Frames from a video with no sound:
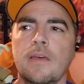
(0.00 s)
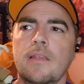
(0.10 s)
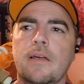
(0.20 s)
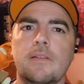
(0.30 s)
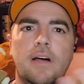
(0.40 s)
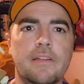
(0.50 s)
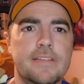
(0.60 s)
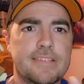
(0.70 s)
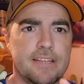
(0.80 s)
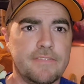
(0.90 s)
Now, a lot of
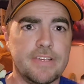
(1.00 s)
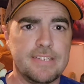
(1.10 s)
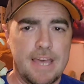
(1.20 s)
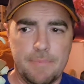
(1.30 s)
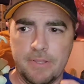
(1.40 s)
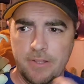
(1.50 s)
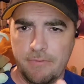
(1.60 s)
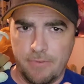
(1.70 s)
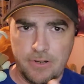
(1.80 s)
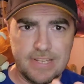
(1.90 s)
this stuff does happen in the
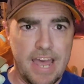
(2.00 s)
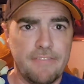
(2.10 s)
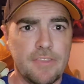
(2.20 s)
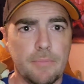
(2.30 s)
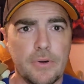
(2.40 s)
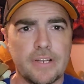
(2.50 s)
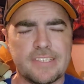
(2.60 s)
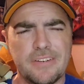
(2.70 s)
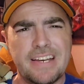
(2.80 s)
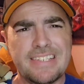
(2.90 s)
first half of the book.
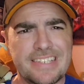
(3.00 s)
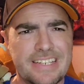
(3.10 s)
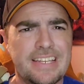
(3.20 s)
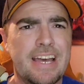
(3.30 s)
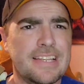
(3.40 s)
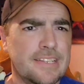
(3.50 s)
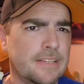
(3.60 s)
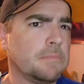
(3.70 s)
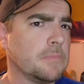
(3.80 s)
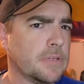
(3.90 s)
So as
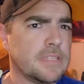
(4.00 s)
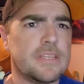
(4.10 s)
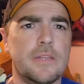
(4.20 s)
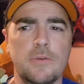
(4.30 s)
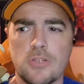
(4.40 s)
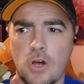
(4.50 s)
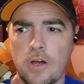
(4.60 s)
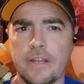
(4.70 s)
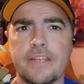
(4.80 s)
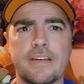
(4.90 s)
it continues
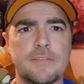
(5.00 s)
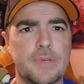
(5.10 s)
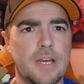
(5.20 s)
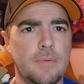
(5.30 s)
on, it does become